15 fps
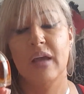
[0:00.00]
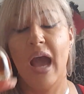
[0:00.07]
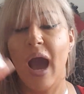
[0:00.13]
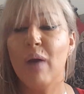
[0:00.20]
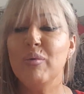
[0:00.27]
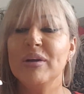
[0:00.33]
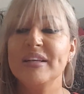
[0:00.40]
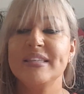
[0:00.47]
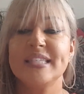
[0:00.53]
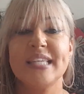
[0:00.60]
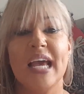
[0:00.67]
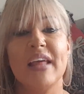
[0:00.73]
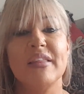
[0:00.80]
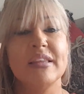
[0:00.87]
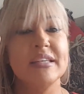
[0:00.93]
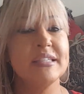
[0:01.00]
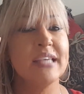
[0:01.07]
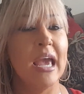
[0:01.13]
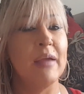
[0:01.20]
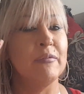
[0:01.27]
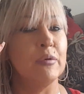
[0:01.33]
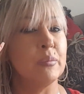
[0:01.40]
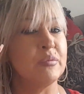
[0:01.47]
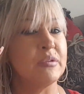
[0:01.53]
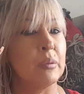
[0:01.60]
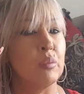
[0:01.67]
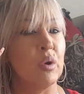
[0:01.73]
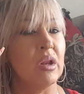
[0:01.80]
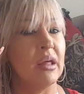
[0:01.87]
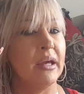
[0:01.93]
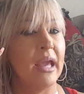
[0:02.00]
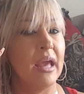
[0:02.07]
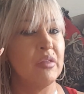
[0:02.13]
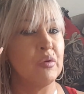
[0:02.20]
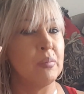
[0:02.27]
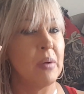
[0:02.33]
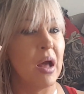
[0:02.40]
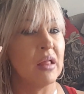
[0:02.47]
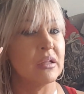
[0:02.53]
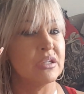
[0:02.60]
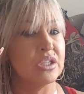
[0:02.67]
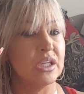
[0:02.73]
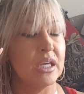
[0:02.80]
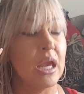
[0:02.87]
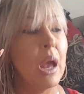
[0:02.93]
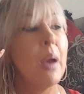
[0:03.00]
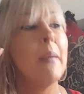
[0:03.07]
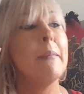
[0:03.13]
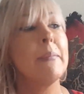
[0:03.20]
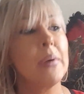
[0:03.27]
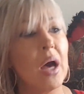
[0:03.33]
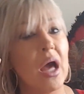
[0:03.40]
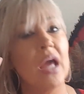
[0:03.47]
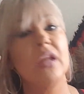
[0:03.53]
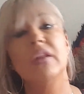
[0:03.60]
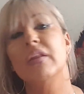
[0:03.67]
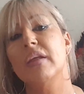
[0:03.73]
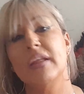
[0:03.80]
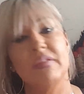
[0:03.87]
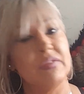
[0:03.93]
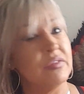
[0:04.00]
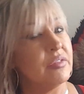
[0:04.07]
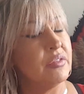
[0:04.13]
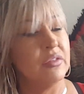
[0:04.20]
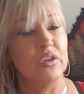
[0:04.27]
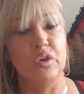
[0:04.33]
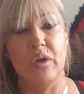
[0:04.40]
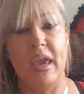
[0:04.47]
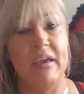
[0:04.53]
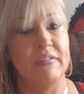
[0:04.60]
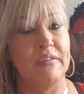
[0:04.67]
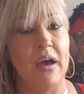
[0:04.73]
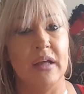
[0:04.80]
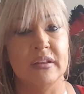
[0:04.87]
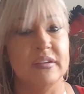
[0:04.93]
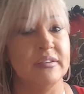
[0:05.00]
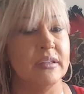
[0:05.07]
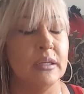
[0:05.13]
I want to say this came from somewhere like Anthropology. But you can't find this